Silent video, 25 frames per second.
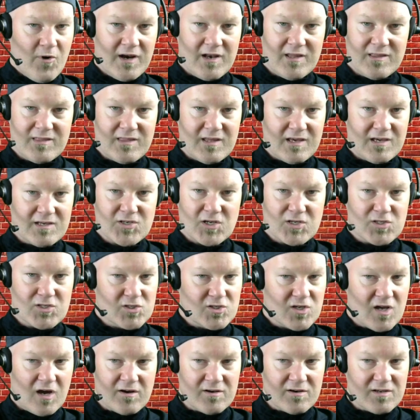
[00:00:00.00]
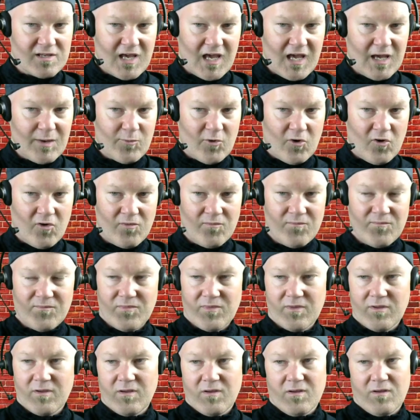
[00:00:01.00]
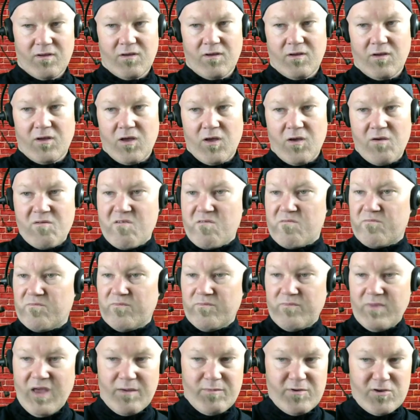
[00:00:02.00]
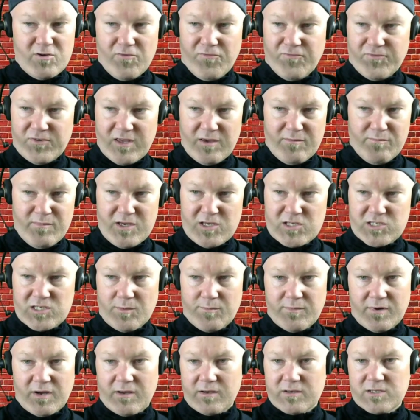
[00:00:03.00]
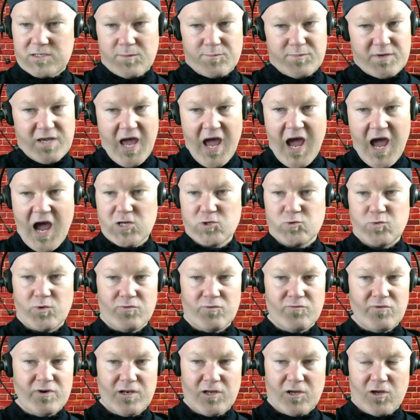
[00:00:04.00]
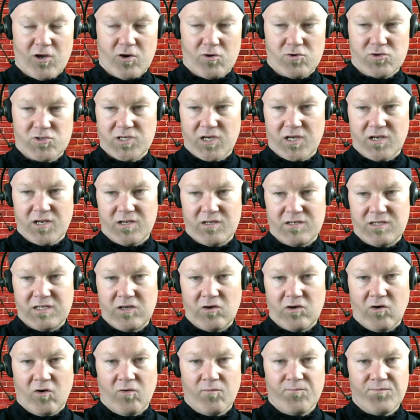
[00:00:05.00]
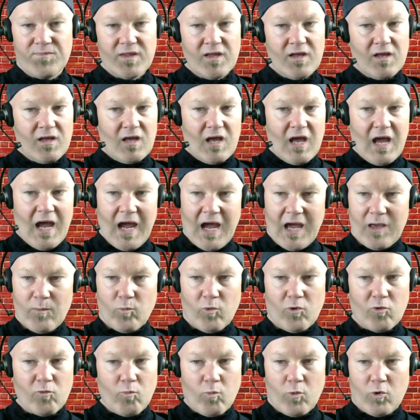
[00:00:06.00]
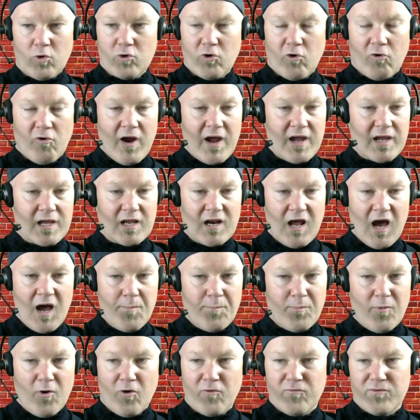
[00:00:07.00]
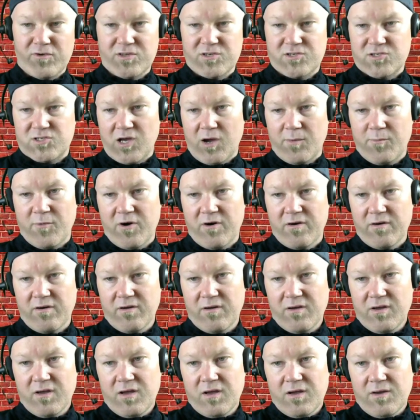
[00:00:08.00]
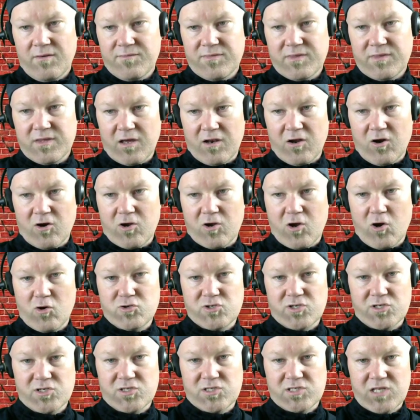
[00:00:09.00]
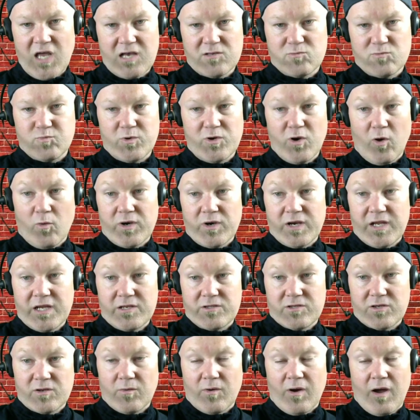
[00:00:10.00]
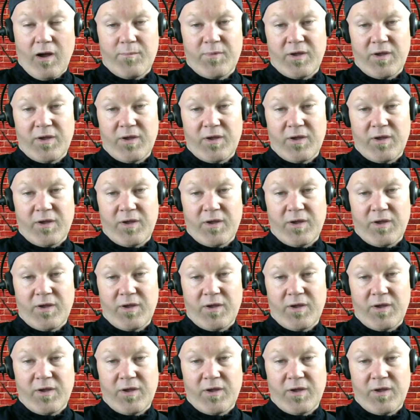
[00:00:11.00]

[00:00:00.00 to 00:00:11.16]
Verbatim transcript: rated things on cable. Maybe you give me some cash. We renegotiate a deal and we'll crank it up over the summer, get our coaching staffs. We don't need to,